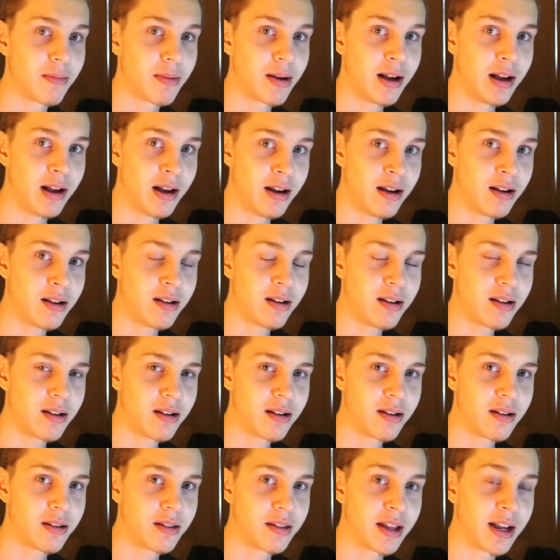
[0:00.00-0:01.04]
Huh?
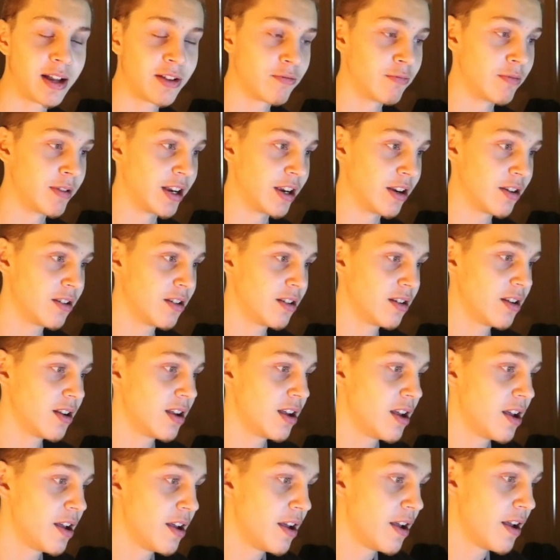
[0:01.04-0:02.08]
That's weird.
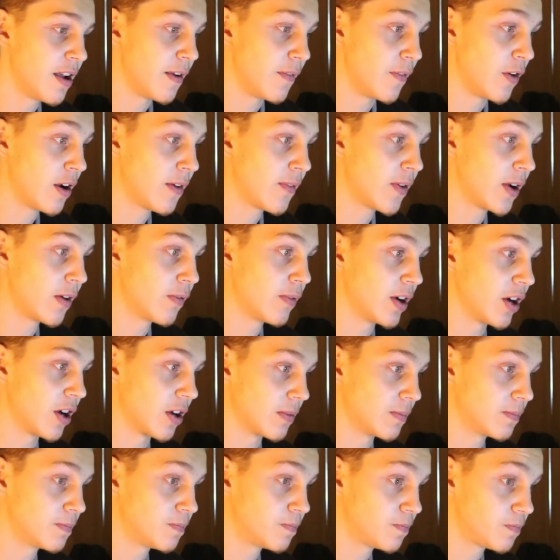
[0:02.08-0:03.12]
Very, very
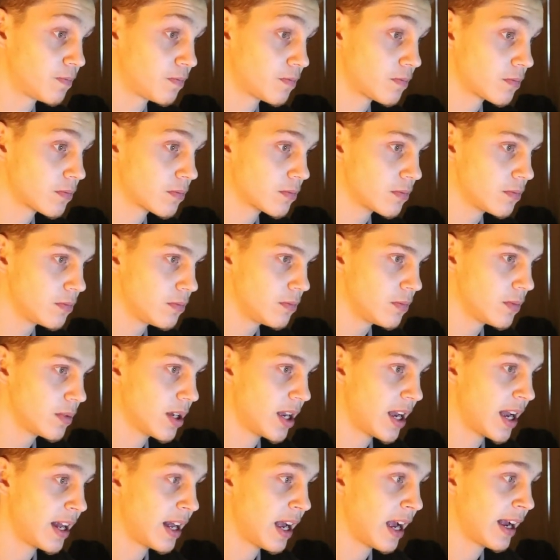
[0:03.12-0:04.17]
weird.
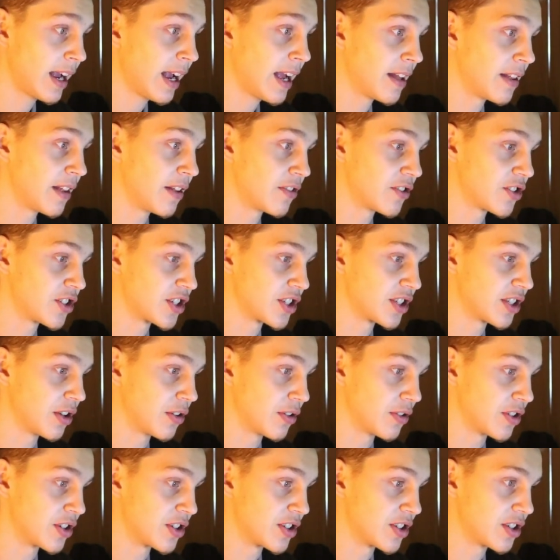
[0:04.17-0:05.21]
And again, they'll just,
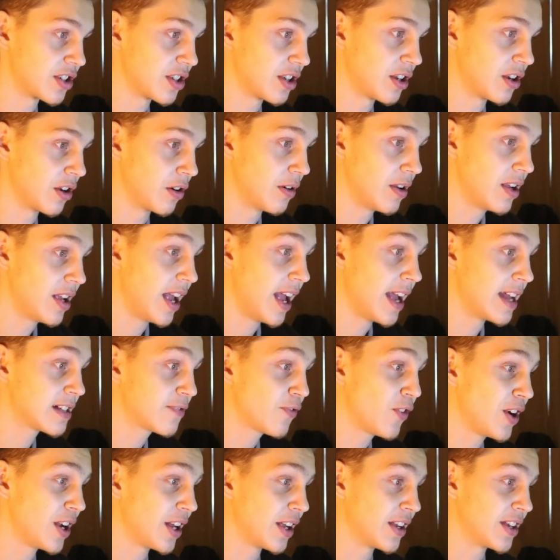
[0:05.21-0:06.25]
they'll just, you know, and it's
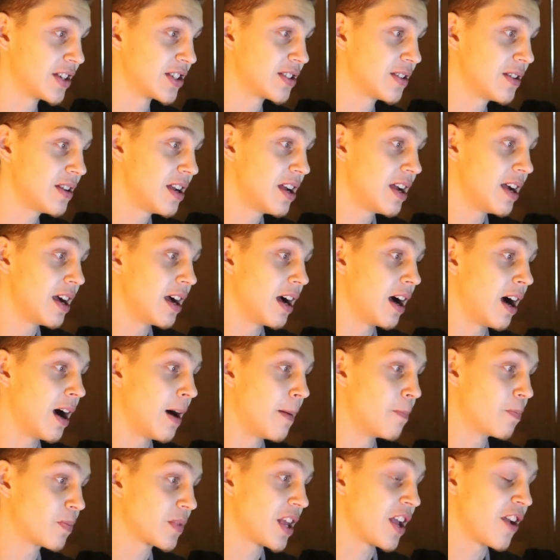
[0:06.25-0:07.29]
funny because
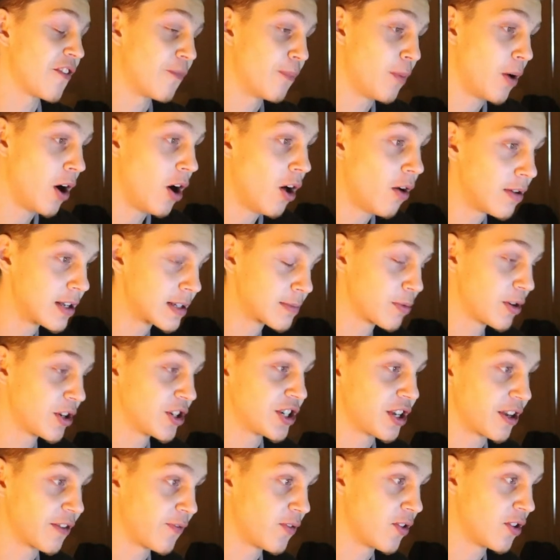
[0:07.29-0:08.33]
um, if Paul is
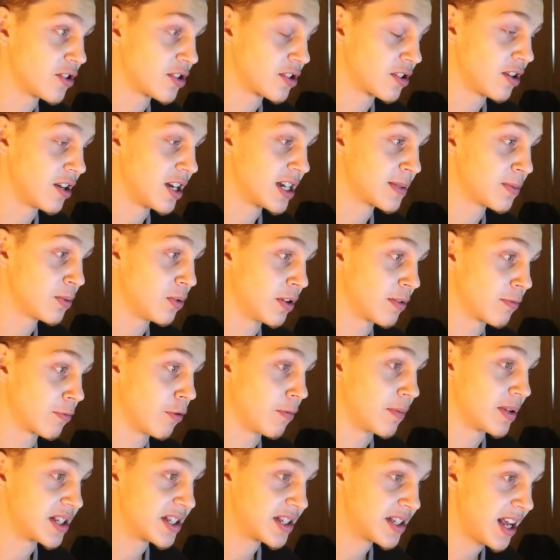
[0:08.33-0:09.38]
preaching a false gospel in
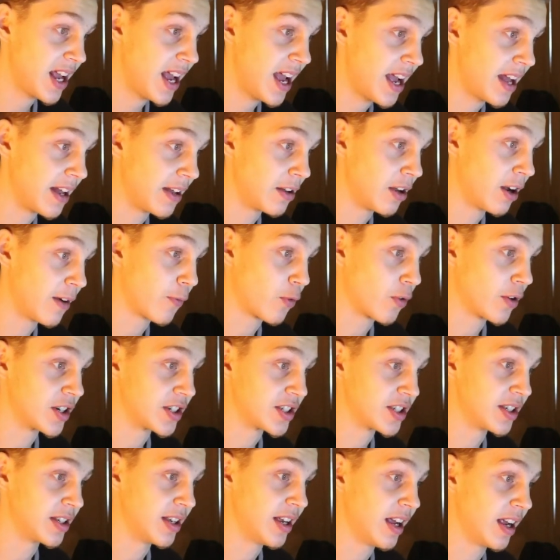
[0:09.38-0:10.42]
Romans ten, not for
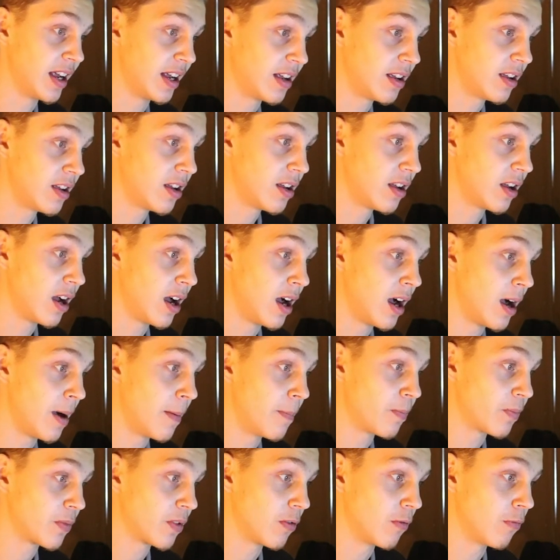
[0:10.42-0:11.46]
us today,
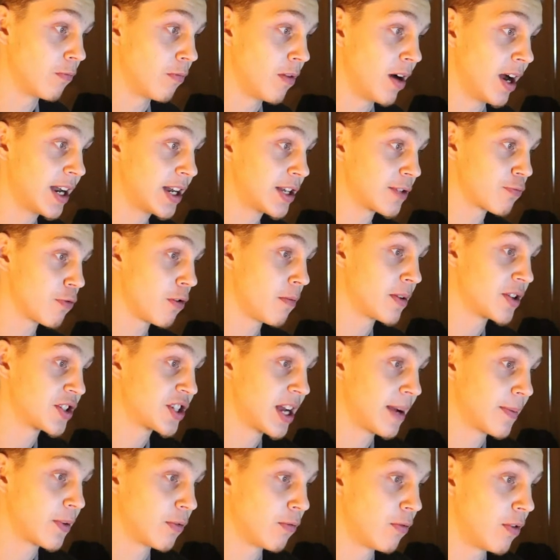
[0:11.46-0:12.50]
um, why does Romans
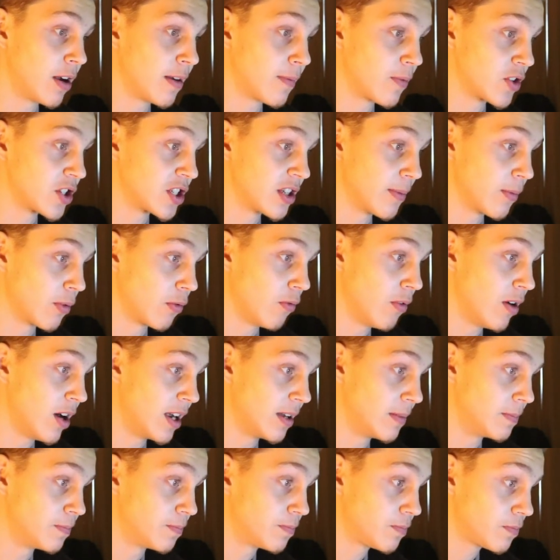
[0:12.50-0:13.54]
chapter one verse number
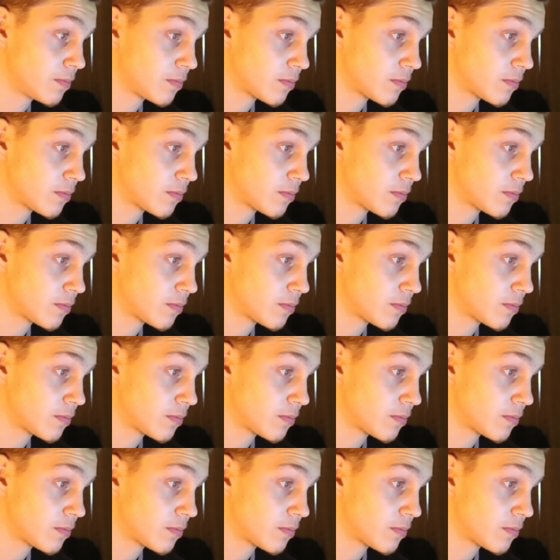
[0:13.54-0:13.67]
one